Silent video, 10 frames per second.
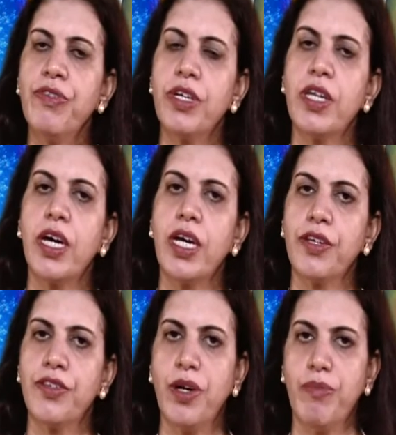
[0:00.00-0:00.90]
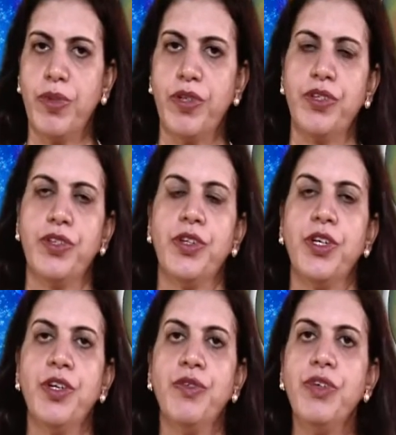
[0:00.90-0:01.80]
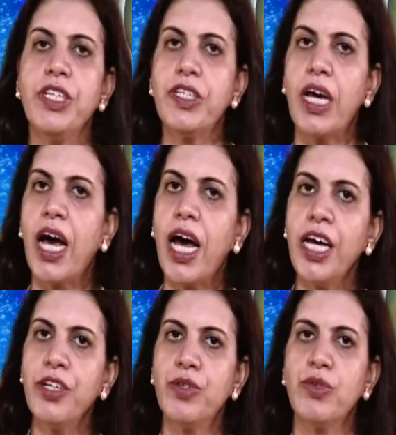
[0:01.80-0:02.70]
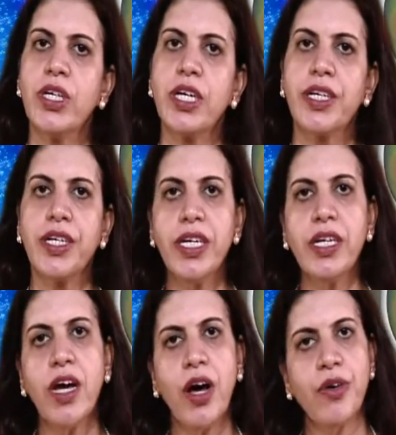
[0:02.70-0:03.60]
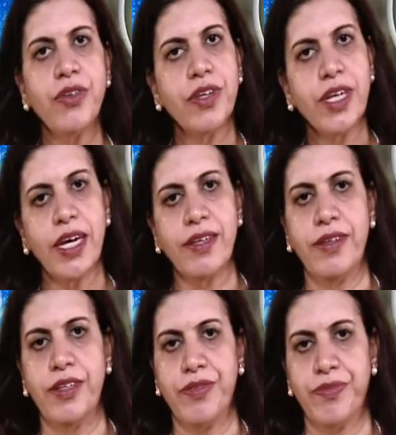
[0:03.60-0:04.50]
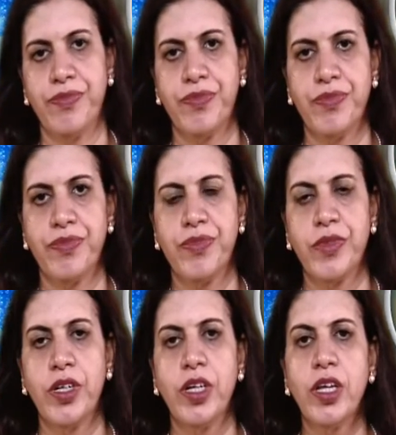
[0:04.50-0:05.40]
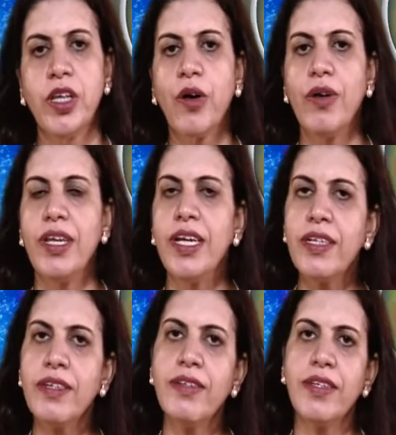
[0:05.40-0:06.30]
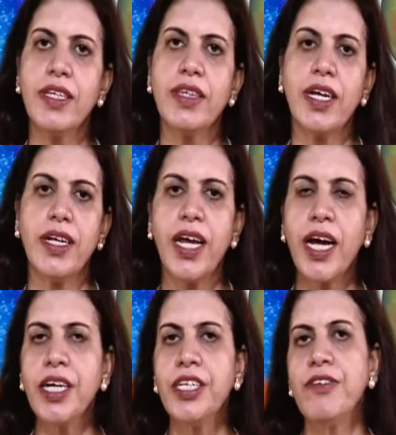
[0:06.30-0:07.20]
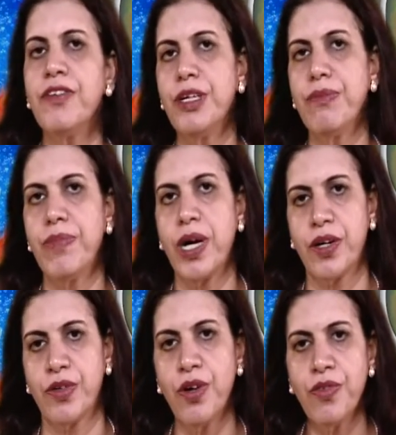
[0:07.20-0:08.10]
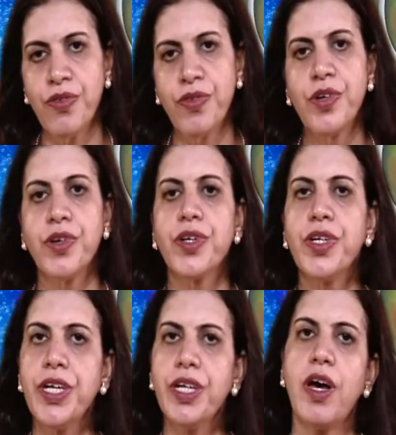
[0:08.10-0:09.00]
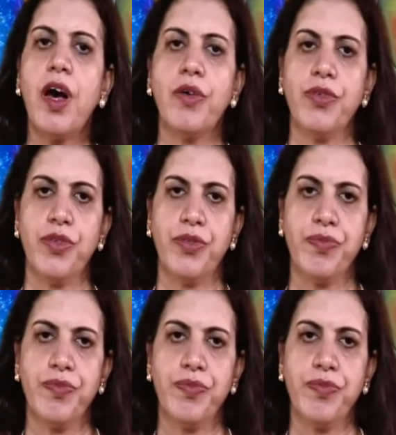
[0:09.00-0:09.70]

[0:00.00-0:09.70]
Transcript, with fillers: were the examples which add to the greenhouse gases. Now, let us see the negative impact of greenhouse.